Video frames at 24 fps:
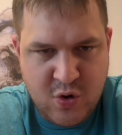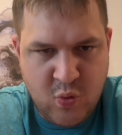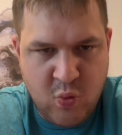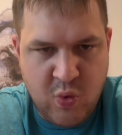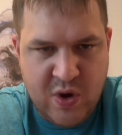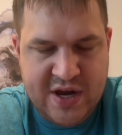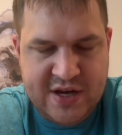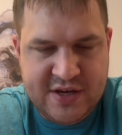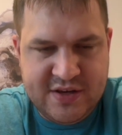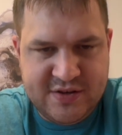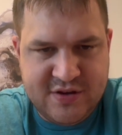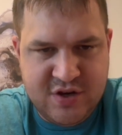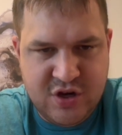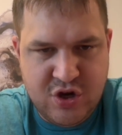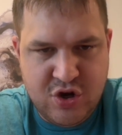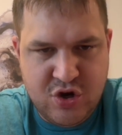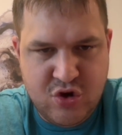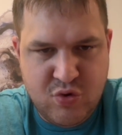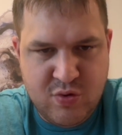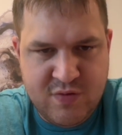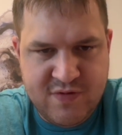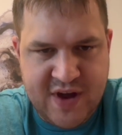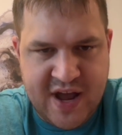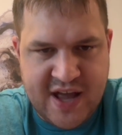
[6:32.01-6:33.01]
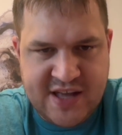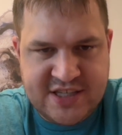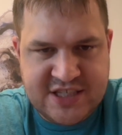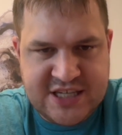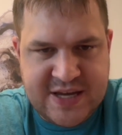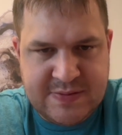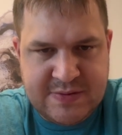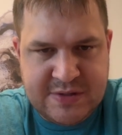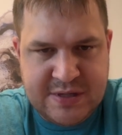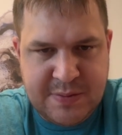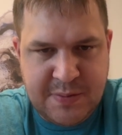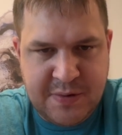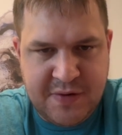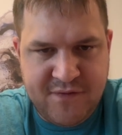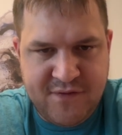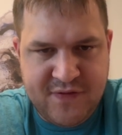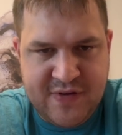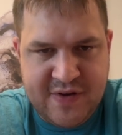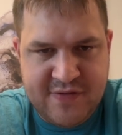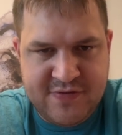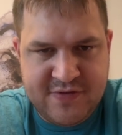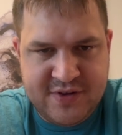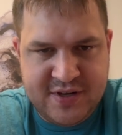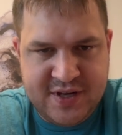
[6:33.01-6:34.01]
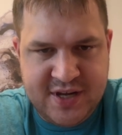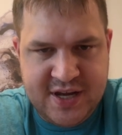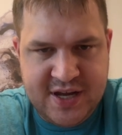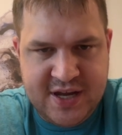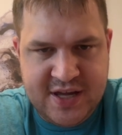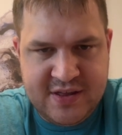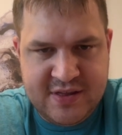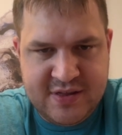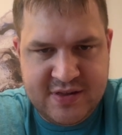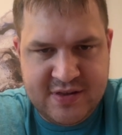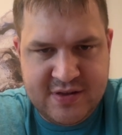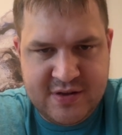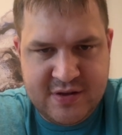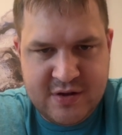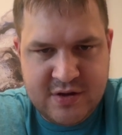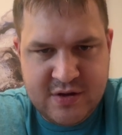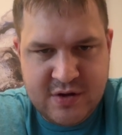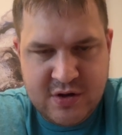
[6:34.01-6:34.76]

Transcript: Week two, we've got September 15th.